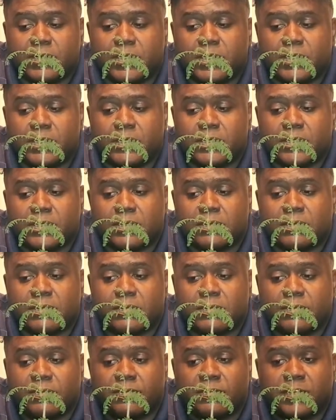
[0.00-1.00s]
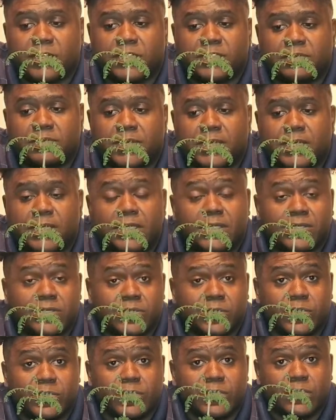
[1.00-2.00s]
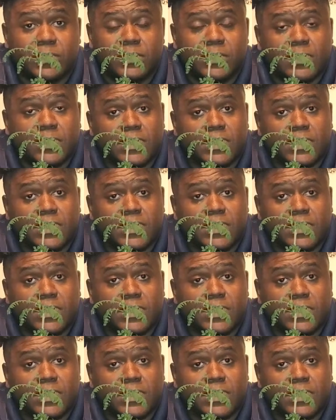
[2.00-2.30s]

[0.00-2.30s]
with some fresh potting soil